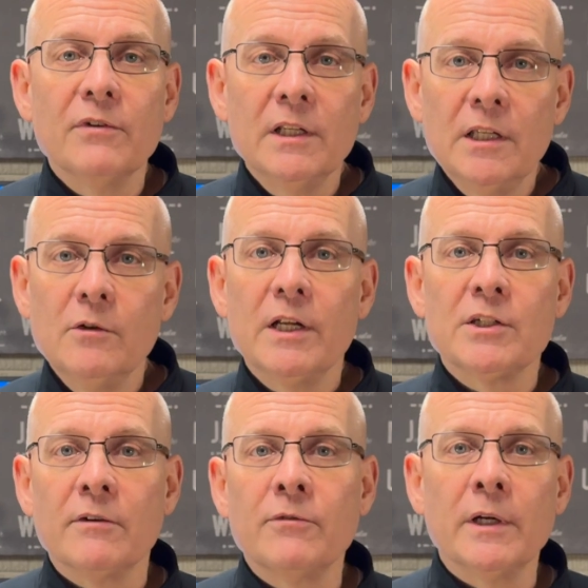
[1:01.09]
and a
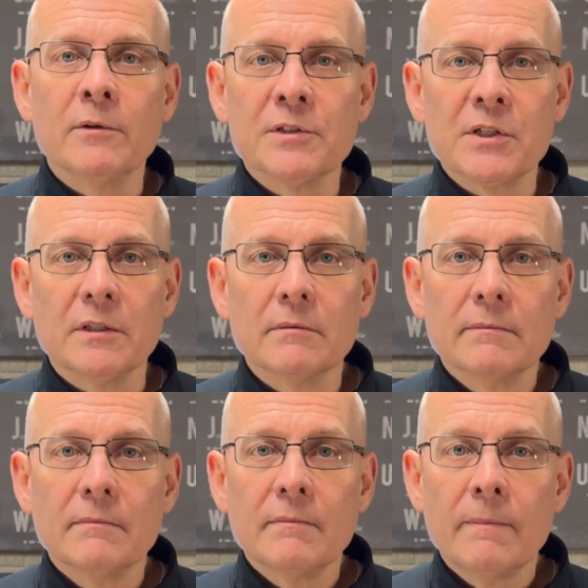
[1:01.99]
UHF frequency.
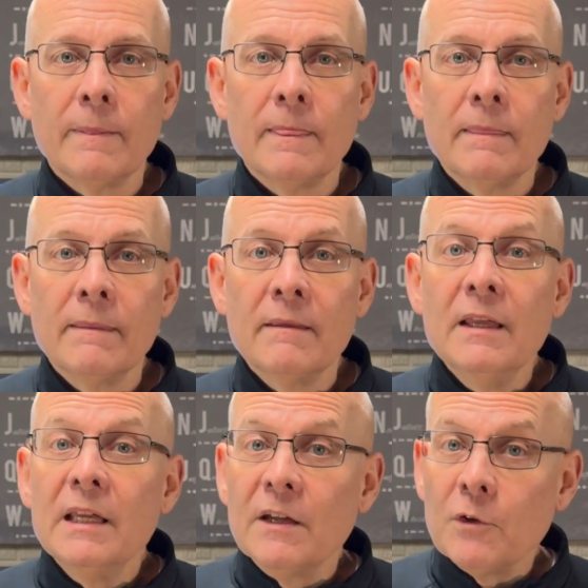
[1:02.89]

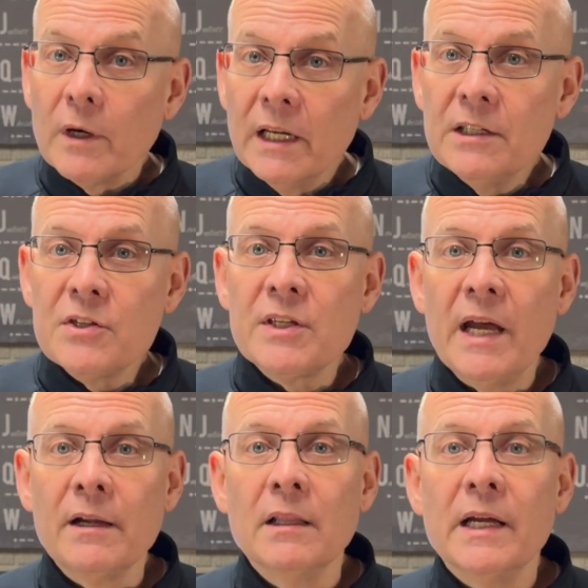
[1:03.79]
If you're into
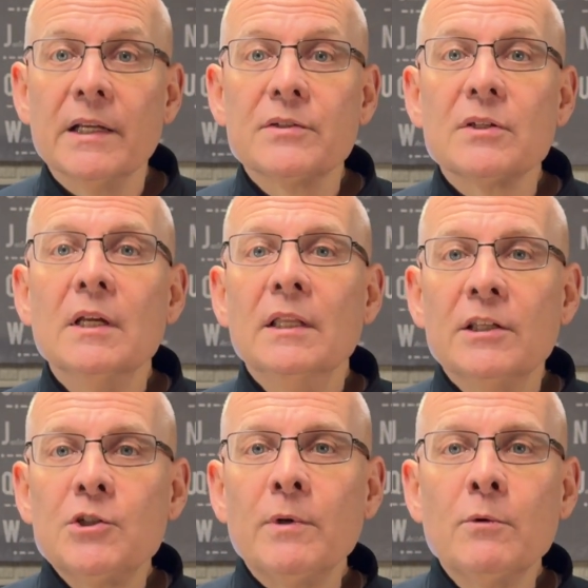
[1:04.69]
satellites,
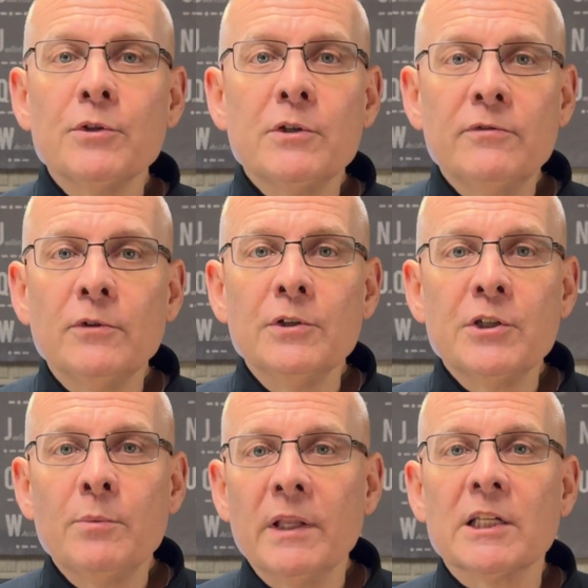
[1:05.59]
this rig will do full
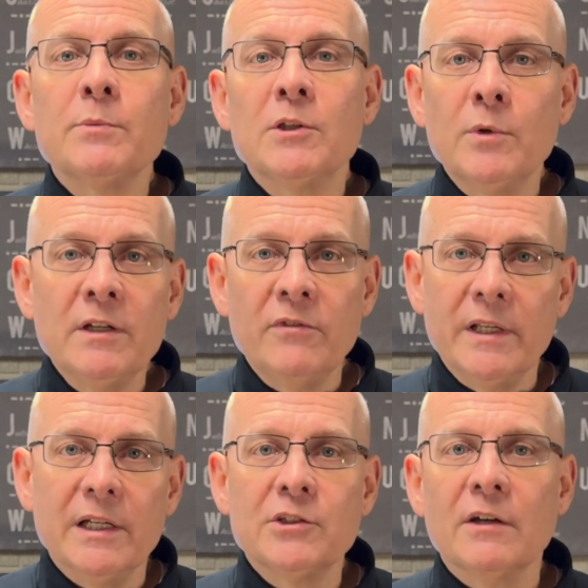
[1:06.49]
duplex between
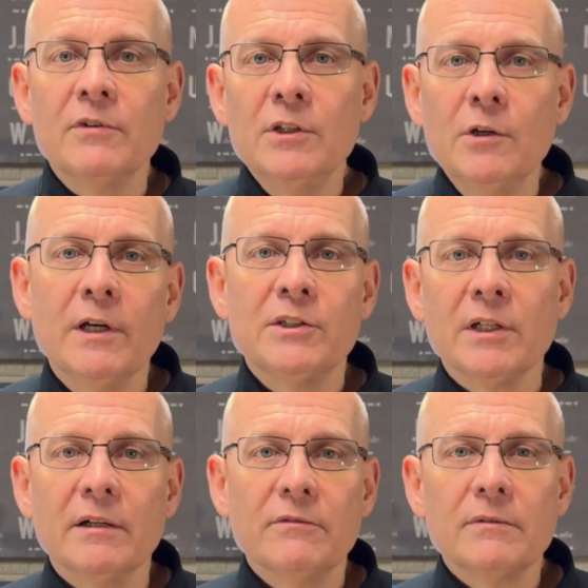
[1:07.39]
VHF and
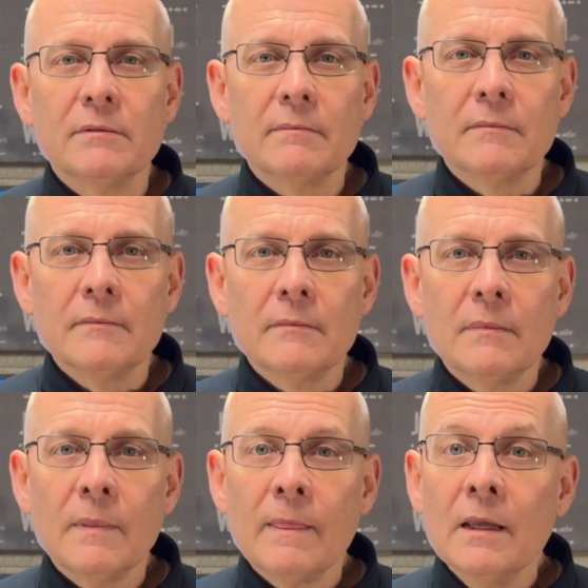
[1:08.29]
UHF.
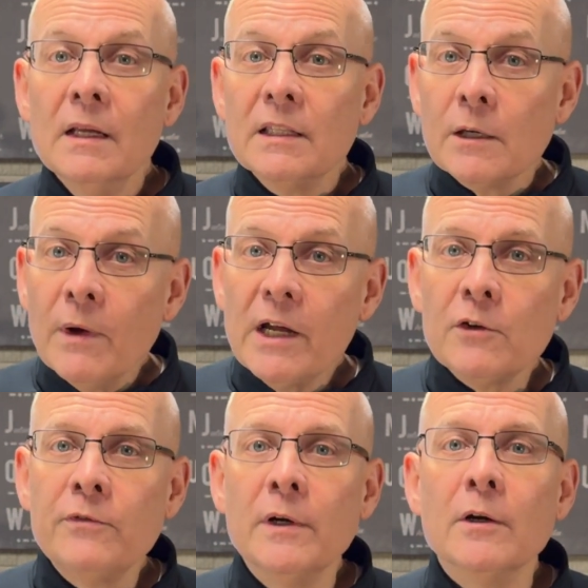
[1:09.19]
The
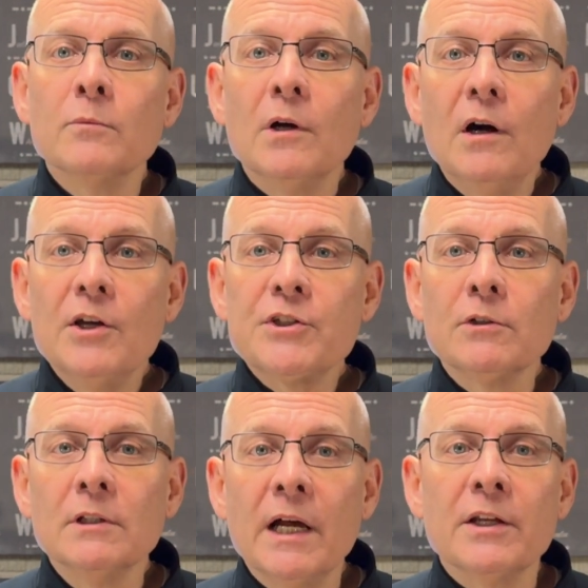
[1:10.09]
microphone will also
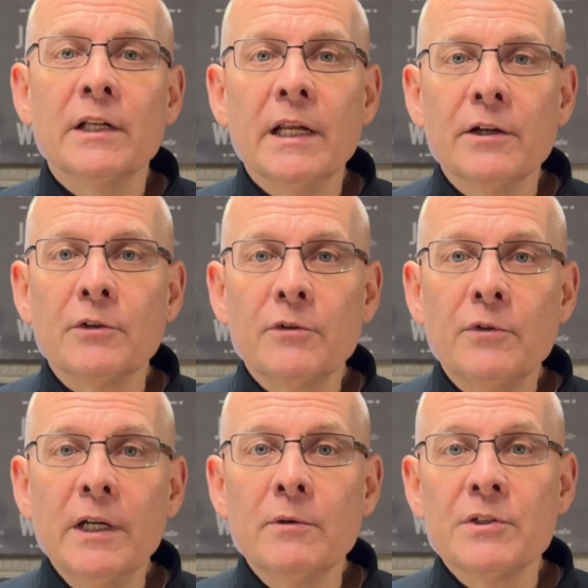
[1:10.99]
allow you to enter the
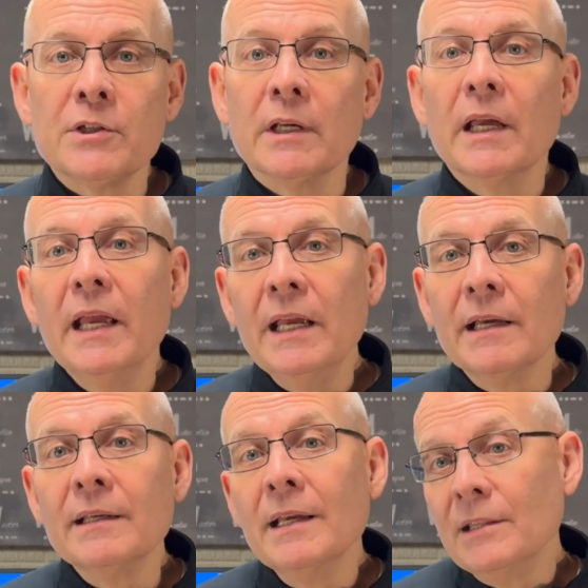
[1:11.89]
frequency,
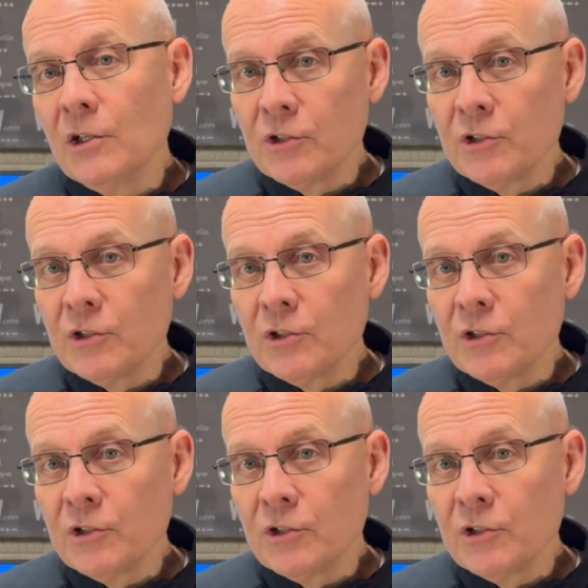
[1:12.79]
and there are